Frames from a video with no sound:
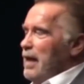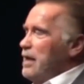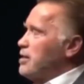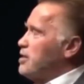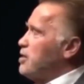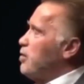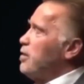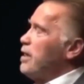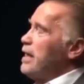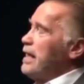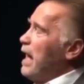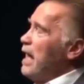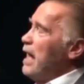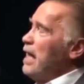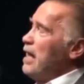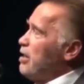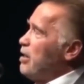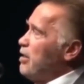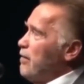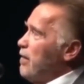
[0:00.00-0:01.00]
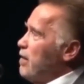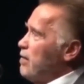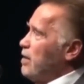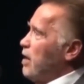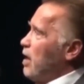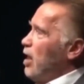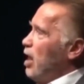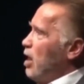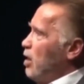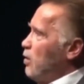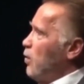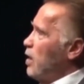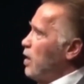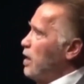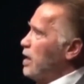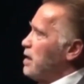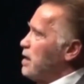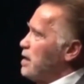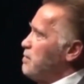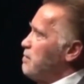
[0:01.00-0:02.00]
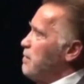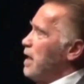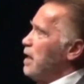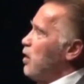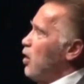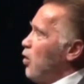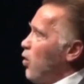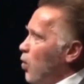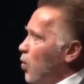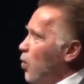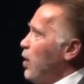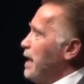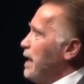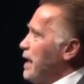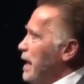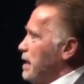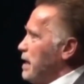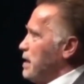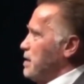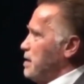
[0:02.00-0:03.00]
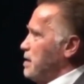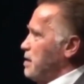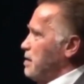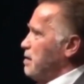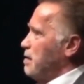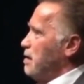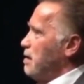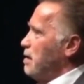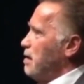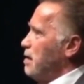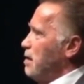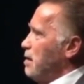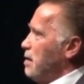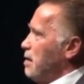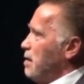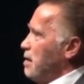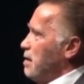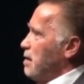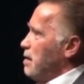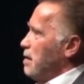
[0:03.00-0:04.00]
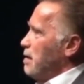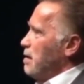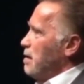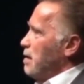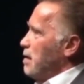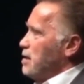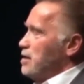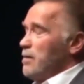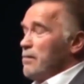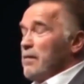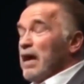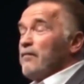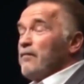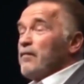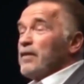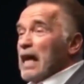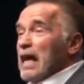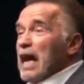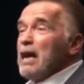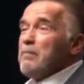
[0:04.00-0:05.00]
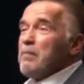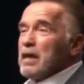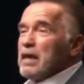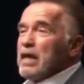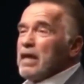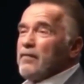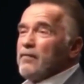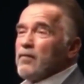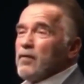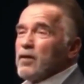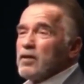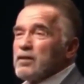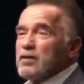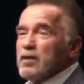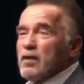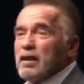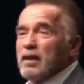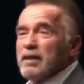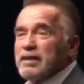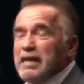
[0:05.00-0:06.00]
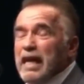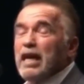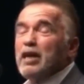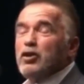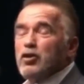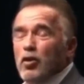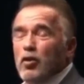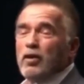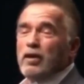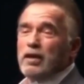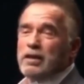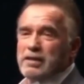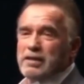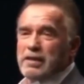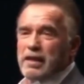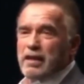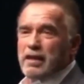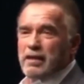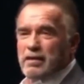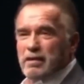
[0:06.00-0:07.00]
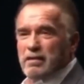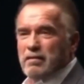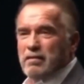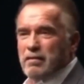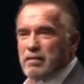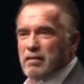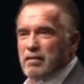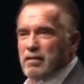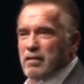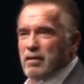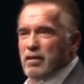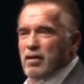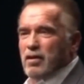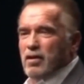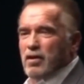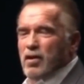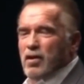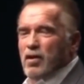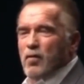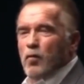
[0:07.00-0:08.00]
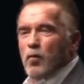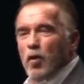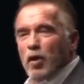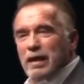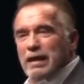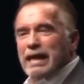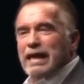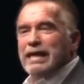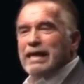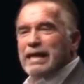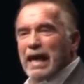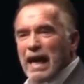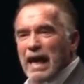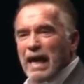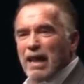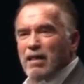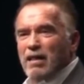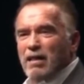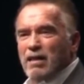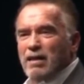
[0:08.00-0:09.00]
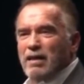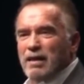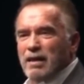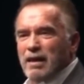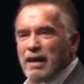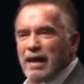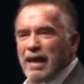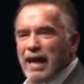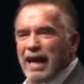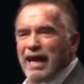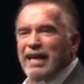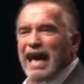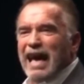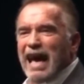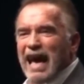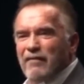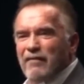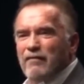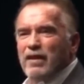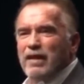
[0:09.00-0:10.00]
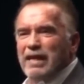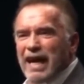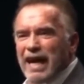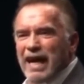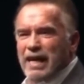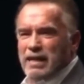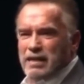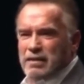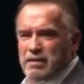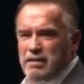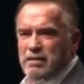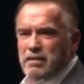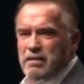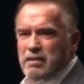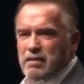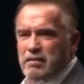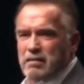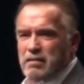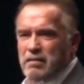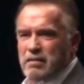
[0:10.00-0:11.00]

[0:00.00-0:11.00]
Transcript: And so you can't get around the hard work. It doesn't matter who it is. As a matter of fact, I believe what Ted Turner said, work like hell and advertise.